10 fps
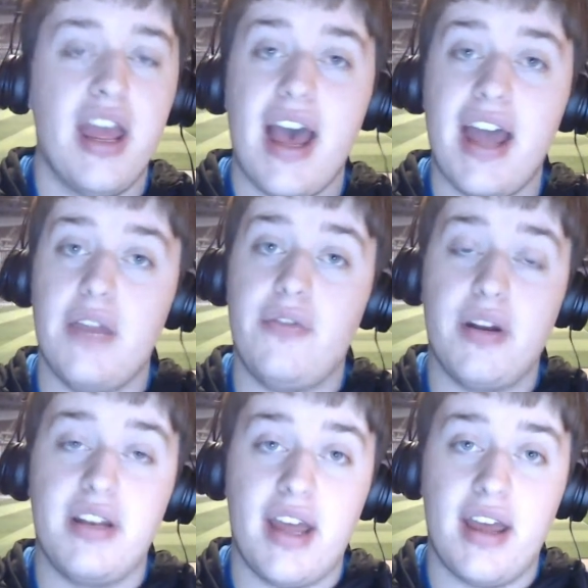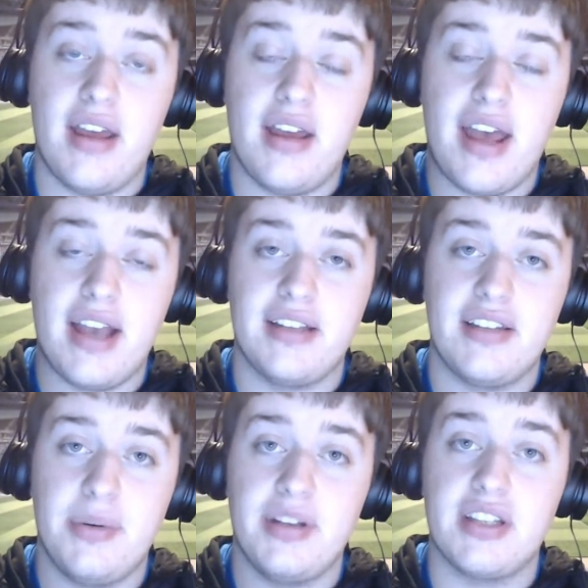And if you want uh, access
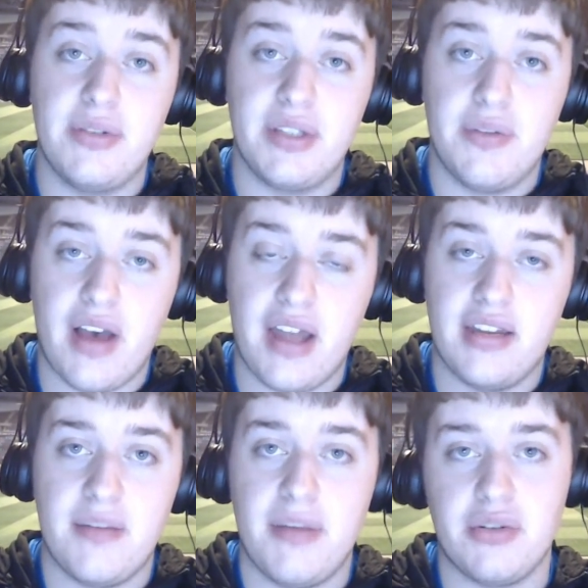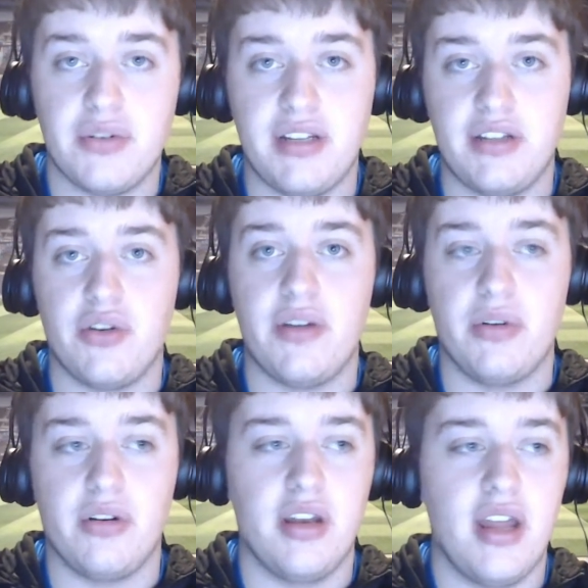to exclusive content, make sure to hit the join
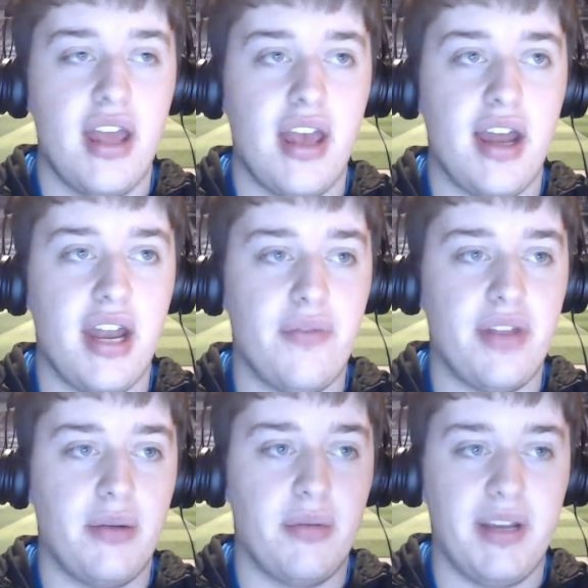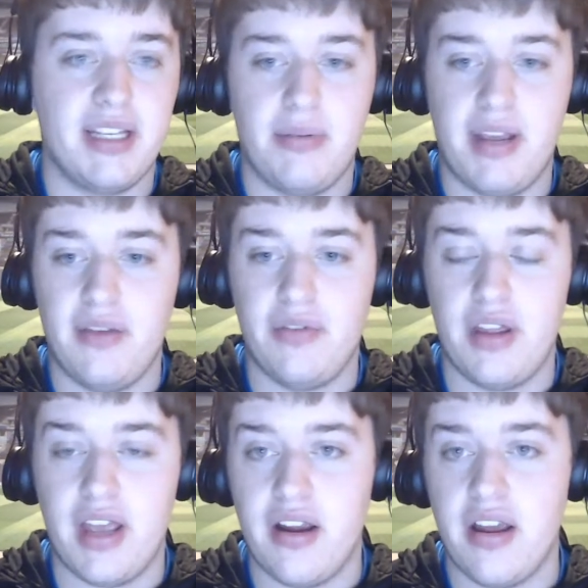button and everything will be explained for you
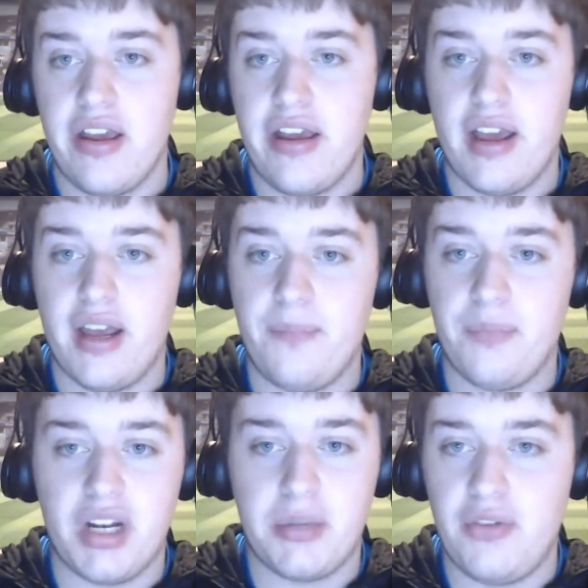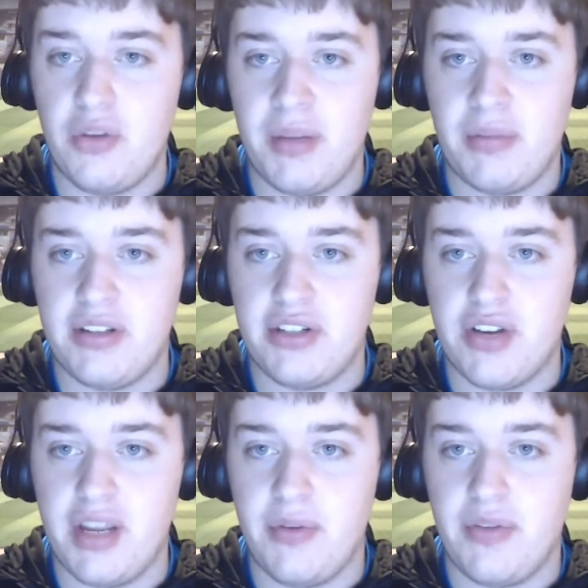there. Um, welcome a few people to the
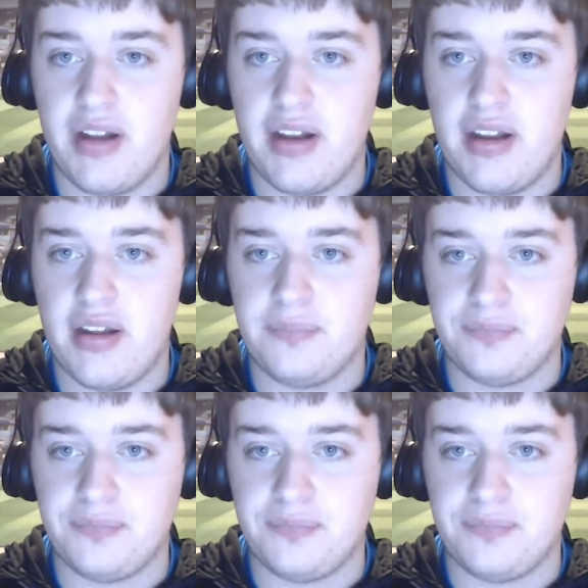stream. We've got uh,